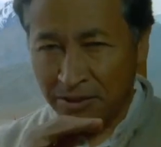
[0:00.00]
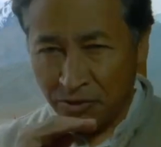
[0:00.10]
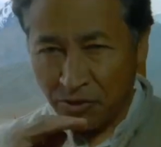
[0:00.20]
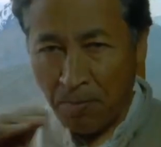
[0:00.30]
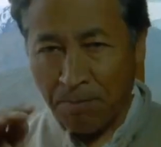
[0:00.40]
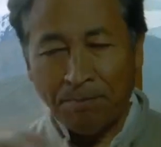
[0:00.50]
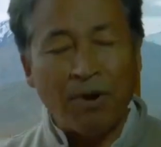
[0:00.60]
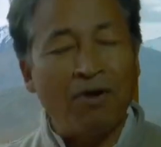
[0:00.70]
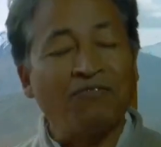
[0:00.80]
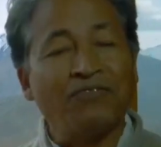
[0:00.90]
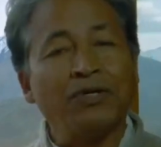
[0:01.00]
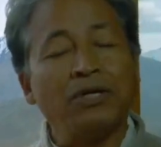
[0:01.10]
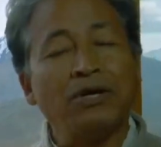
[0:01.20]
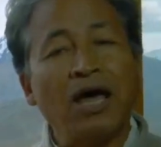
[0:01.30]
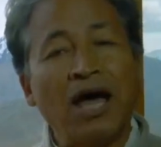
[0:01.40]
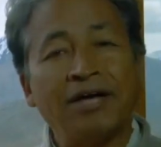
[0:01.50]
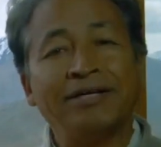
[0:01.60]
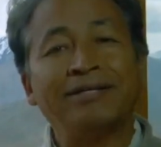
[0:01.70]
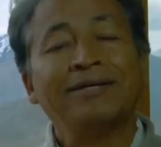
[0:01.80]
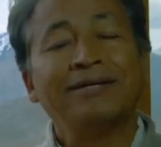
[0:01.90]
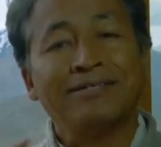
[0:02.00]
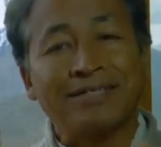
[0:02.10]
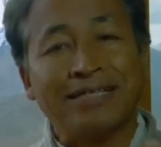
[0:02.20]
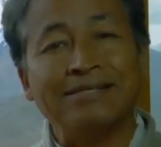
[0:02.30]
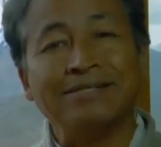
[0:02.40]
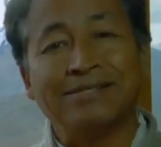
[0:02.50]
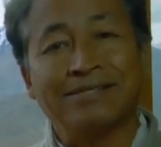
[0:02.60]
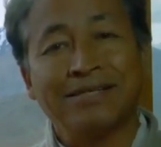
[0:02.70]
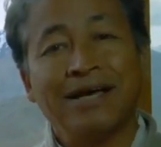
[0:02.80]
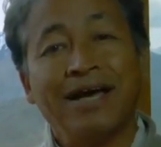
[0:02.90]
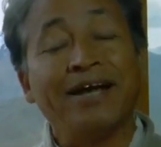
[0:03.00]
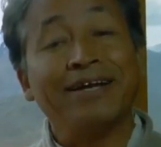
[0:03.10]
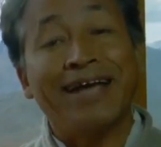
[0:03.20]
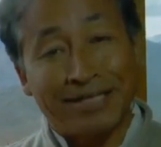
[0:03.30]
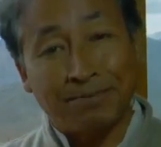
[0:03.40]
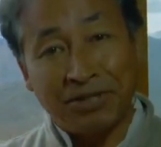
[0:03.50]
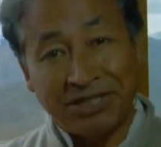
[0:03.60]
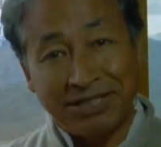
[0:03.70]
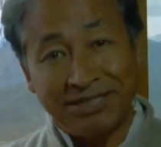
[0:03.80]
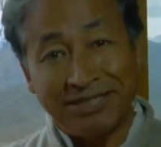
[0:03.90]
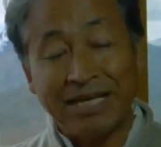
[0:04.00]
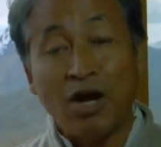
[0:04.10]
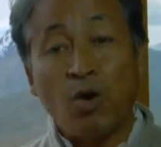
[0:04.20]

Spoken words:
top of the line skills and expertise,